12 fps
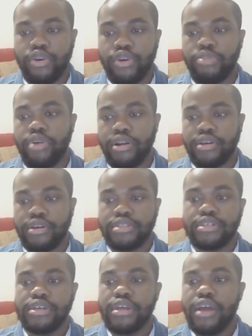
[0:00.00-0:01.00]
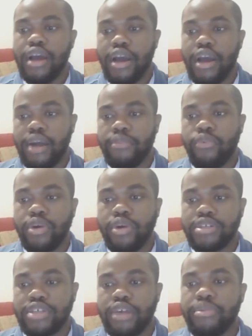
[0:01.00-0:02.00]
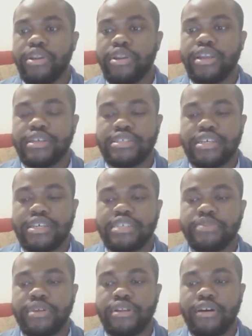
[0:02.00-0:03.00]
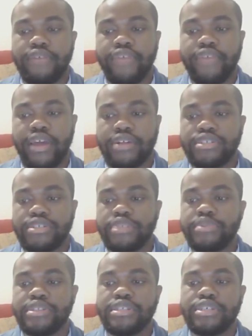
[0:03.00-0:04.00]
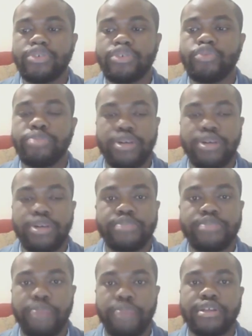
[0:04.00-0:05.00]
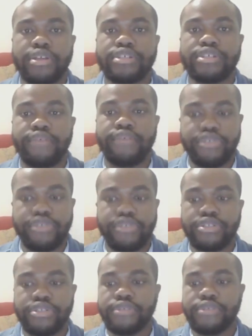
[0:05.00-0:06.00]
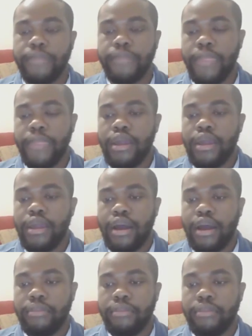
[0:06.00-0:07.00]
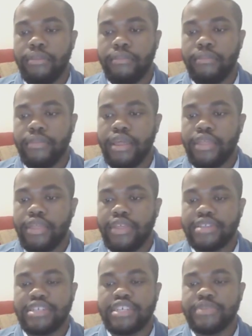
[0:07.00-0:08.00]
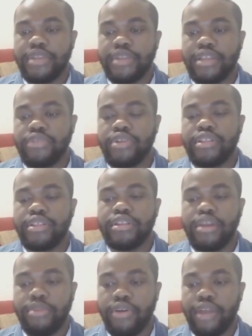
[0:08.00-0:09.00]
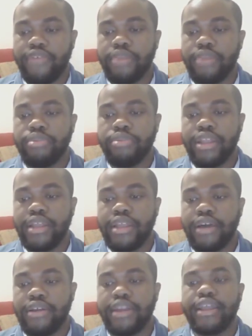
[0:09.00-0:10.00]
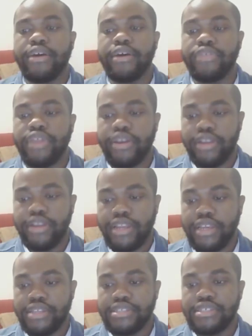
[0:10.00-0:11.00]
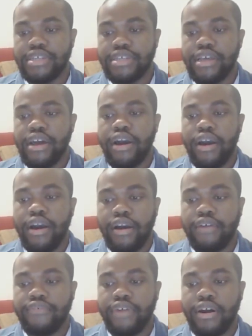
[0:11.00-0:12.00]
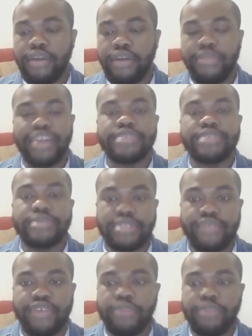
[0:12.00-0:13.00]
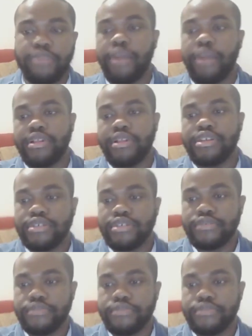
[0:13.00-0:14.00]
product was a community assessment of the LGBTQ plus population of New Jersey. The assessment included the demographic breakdown and healthcare needs of that specific population.